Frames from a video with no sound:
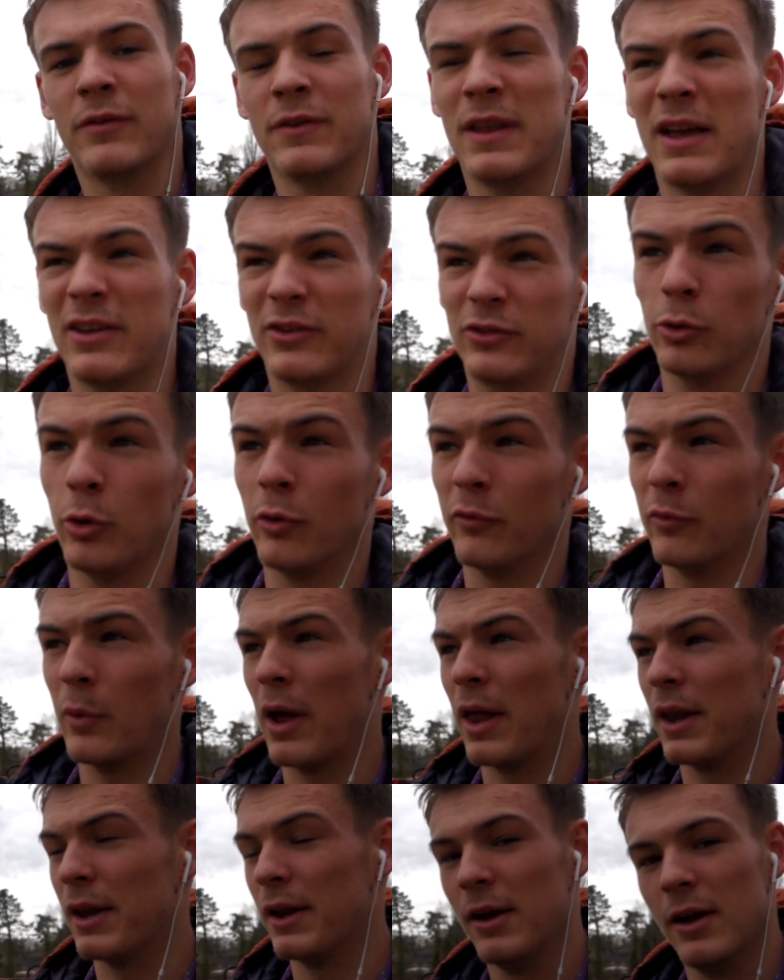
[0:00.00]
And that's sort of
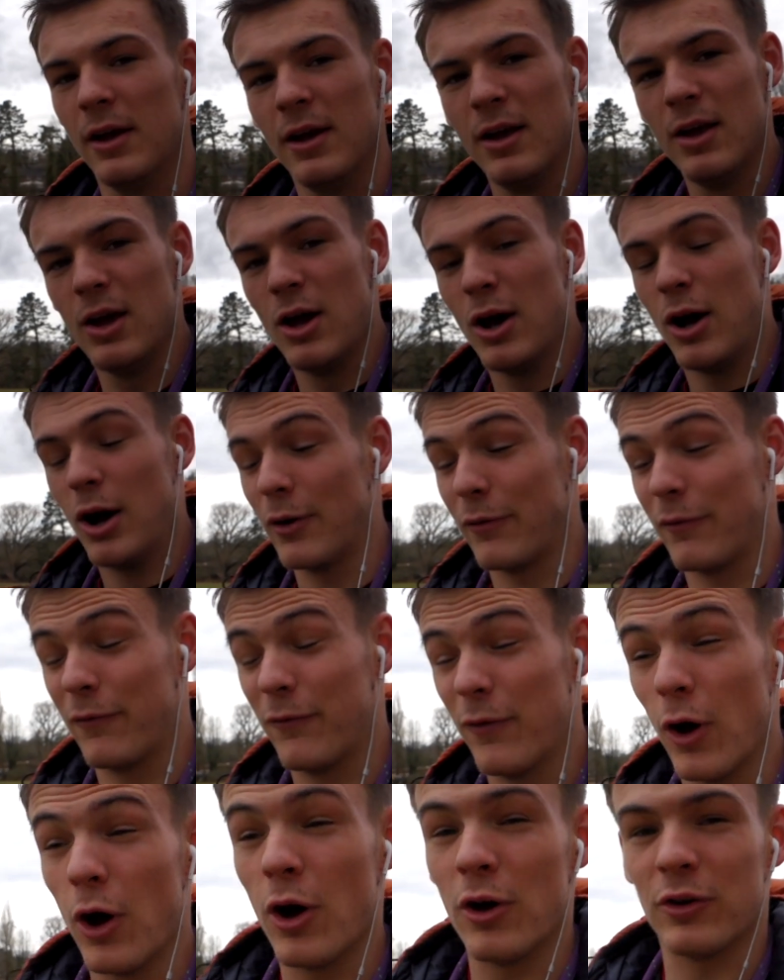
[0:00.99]
when I
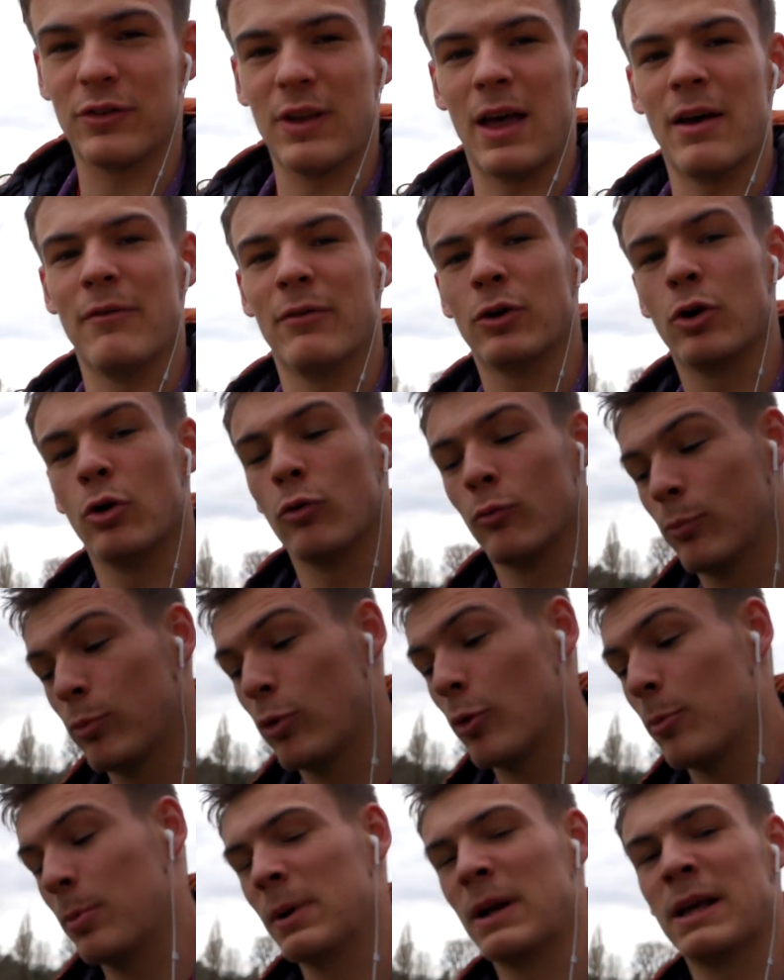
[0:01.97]
first ever got
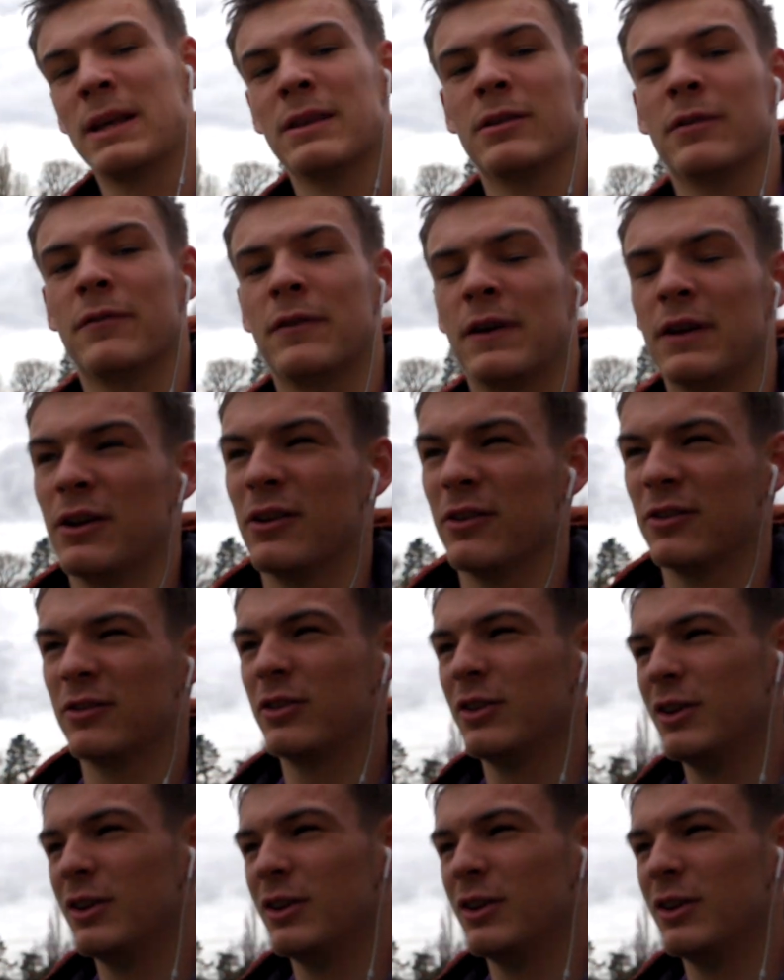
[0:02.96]
properly into fitness.